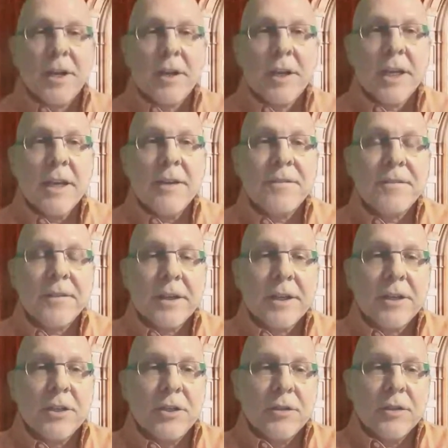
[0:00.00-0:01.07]
if
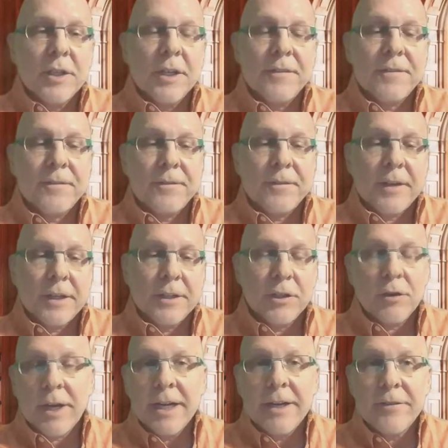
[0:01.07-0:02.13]

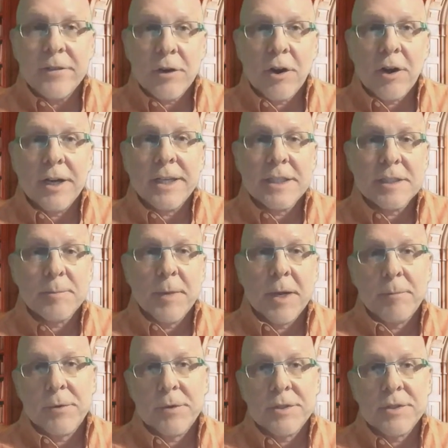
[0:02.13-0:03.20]
any of your audience
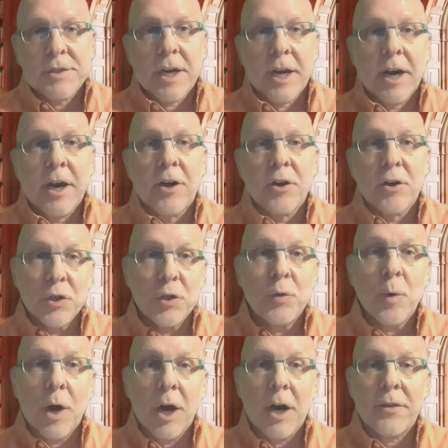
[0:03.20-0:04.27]
members are new
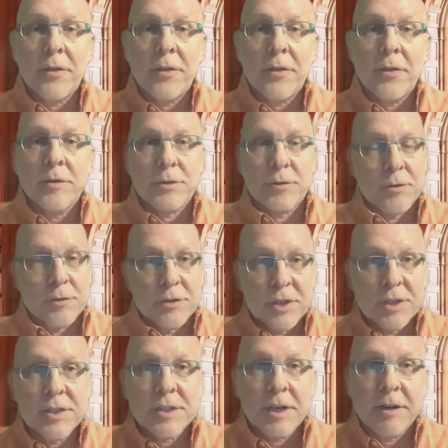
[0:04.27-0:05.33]
authors, or they're
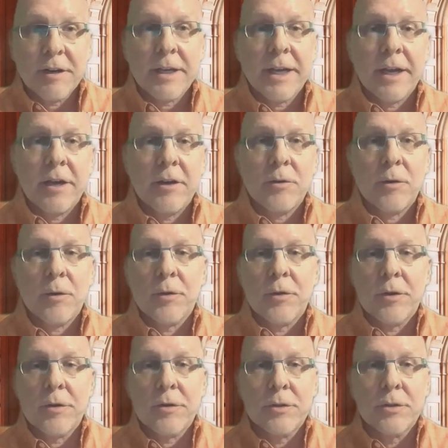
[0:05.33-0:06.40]
just starting out, or
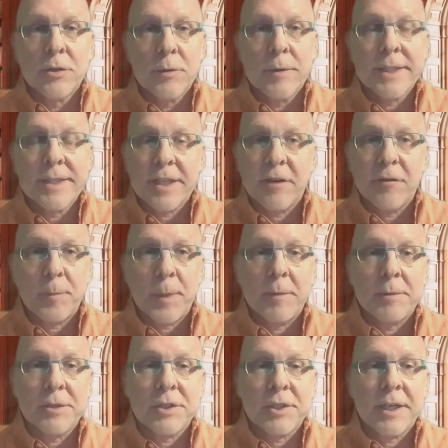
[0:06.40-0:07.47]
they're doing
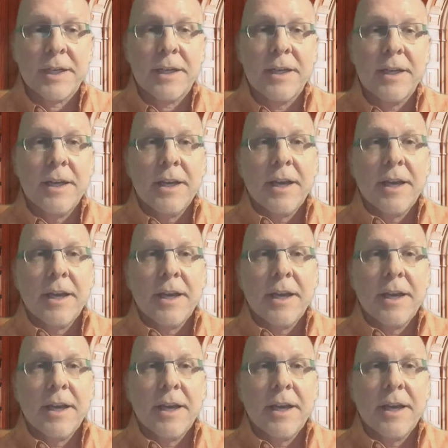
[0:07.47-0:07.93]
self-publishing,